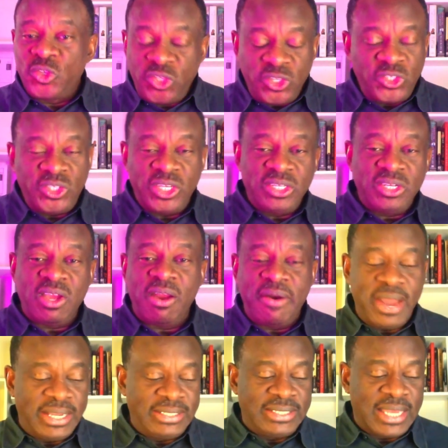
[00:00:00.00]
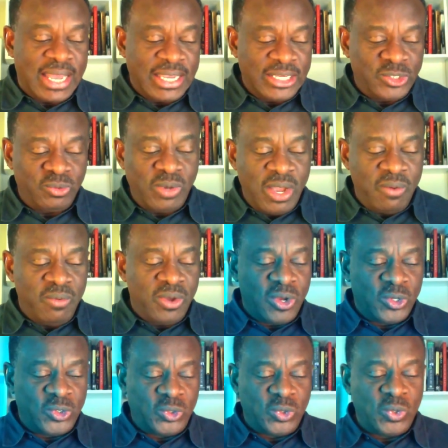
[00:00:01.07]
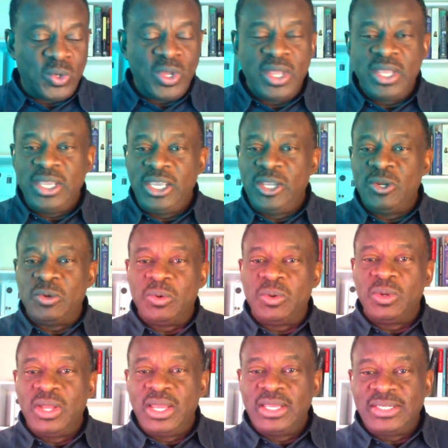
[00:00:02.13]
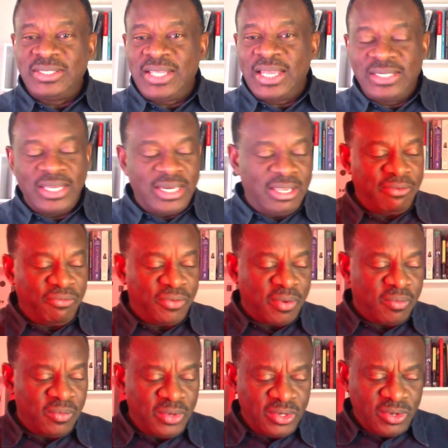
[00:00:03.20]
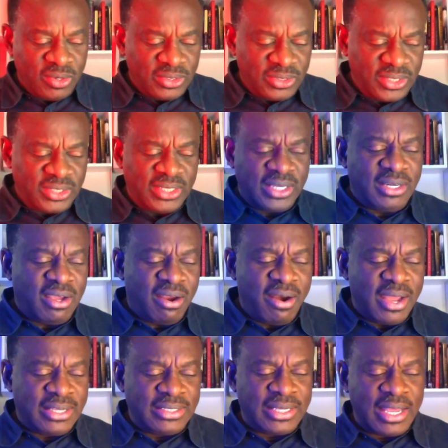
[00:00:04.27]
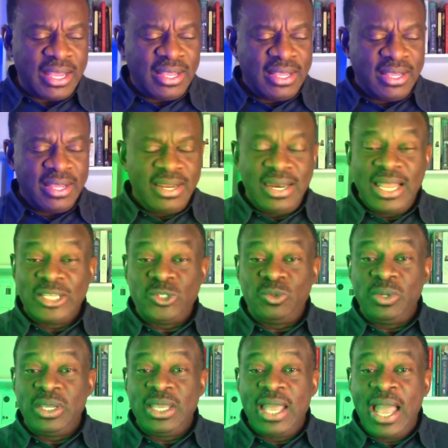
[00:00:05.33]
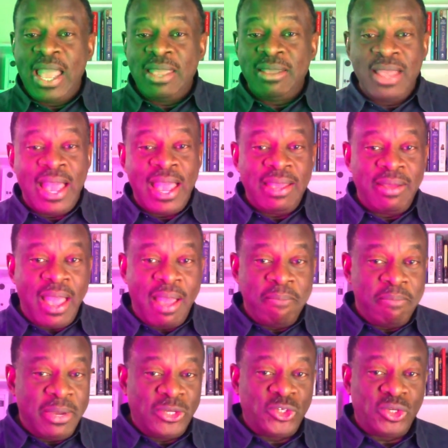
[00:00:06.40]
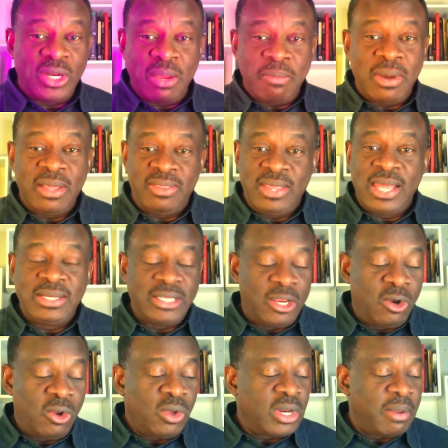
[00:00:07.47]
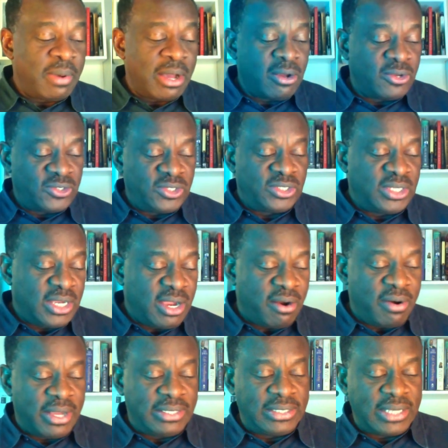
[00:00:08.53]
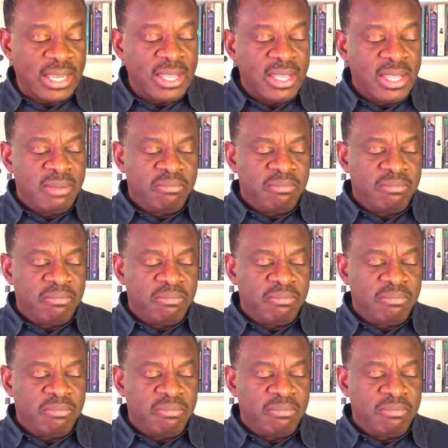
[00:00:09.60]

Consistent character is where we also, you know, started it from. With consistent character. Last week, I mentioned about that a lot, about consistent character.